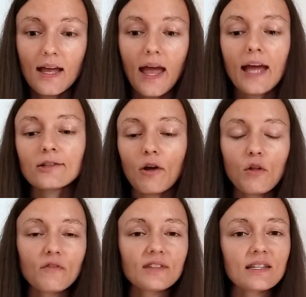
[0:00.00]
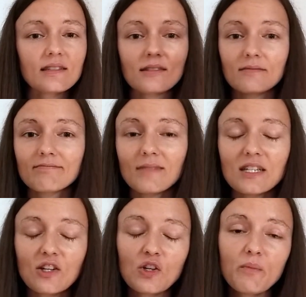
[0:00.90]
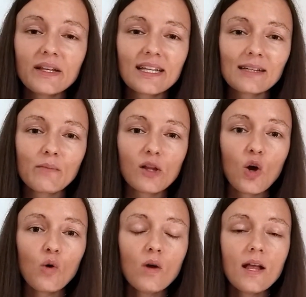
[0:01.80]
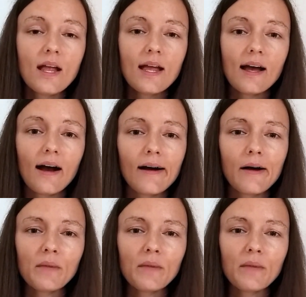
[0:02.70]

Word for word: And all of this is gonna be linked below. Uh,